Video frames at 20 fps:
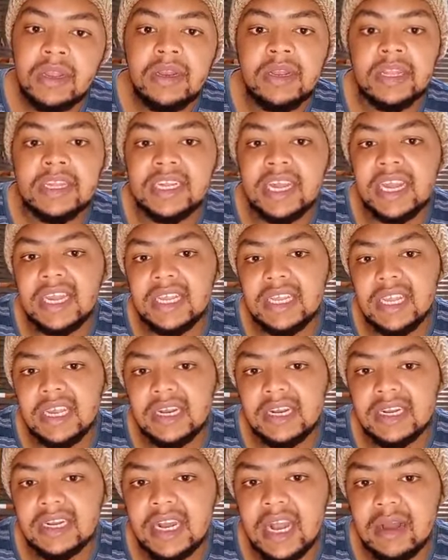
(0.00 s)
The second thing
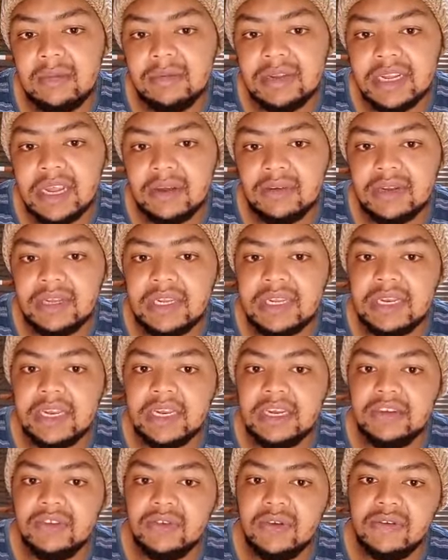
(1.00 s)
that comes out is
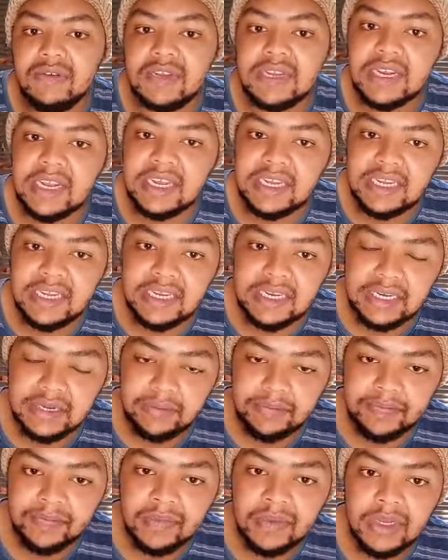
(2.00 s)
the issue of scarcity.
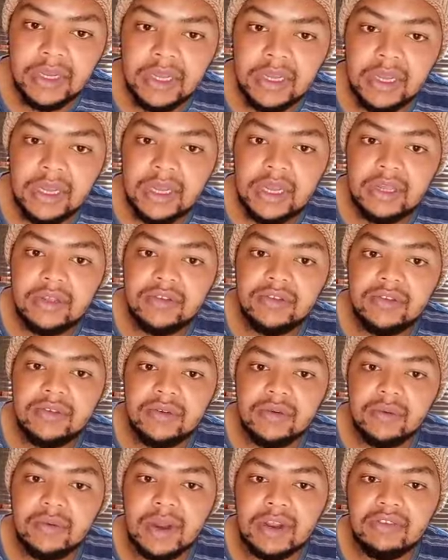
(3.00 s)

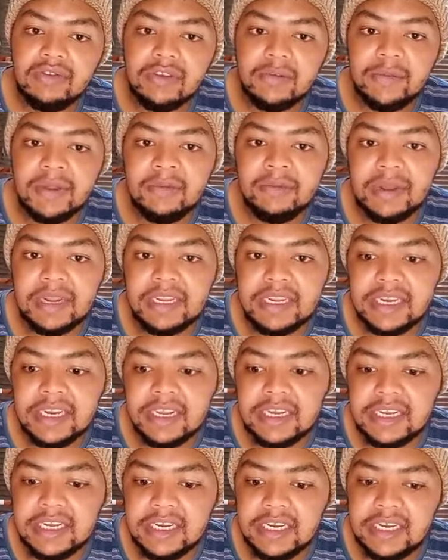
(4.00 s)
So what do you mean by
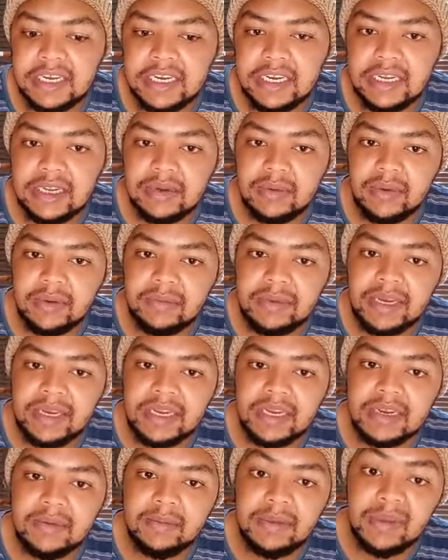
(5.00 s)
scarcity? We mean
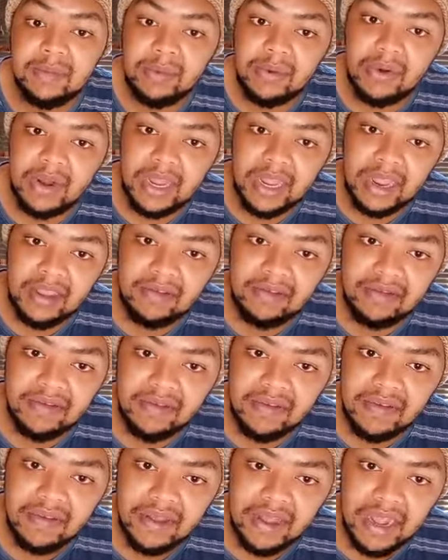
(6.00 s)
that people have
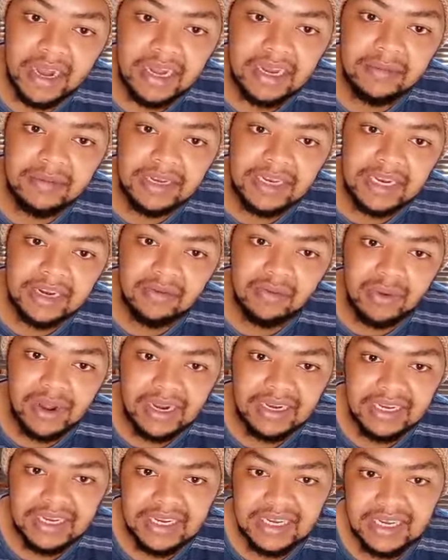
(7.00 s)
unlimited
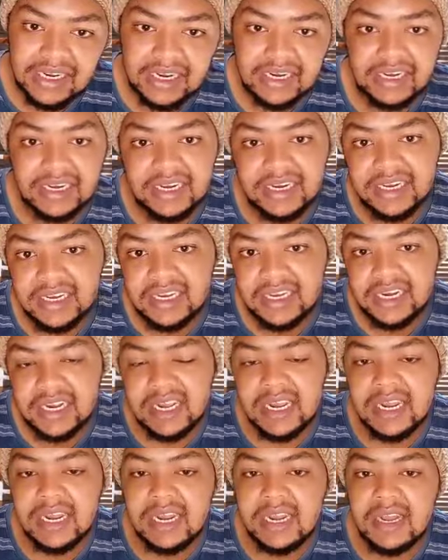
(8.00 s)
wants and needs,
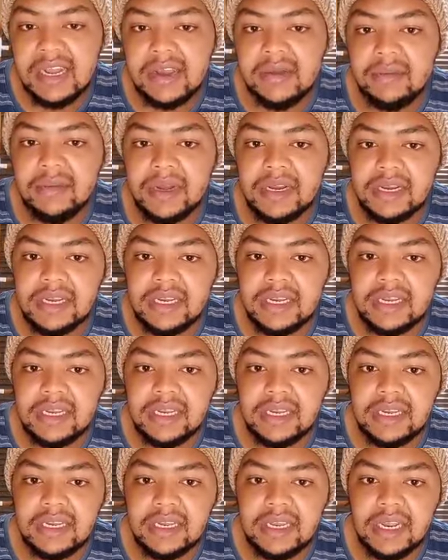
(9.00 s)
but
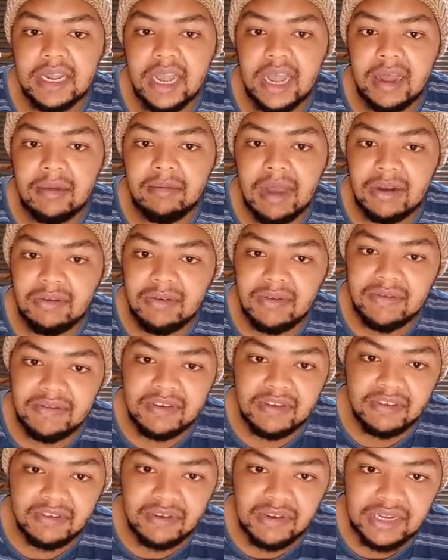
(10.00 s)
the amount of
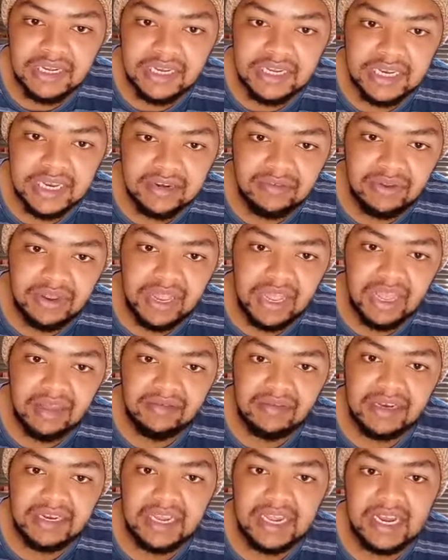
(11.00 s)
resources that we
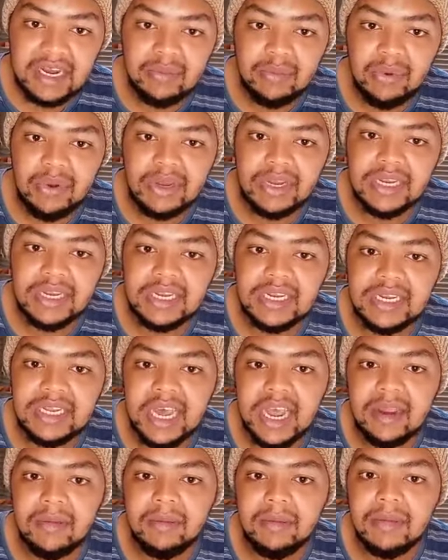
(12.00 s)
have at any point in
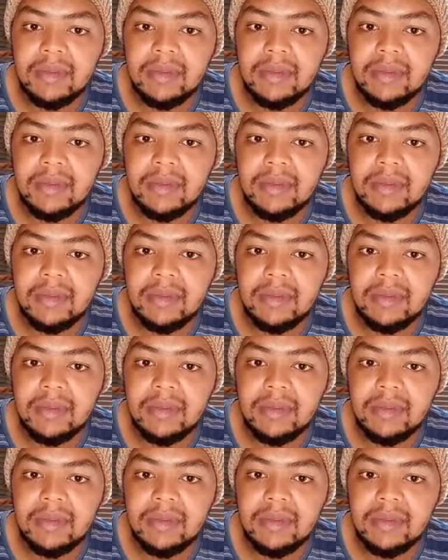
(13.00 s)
time,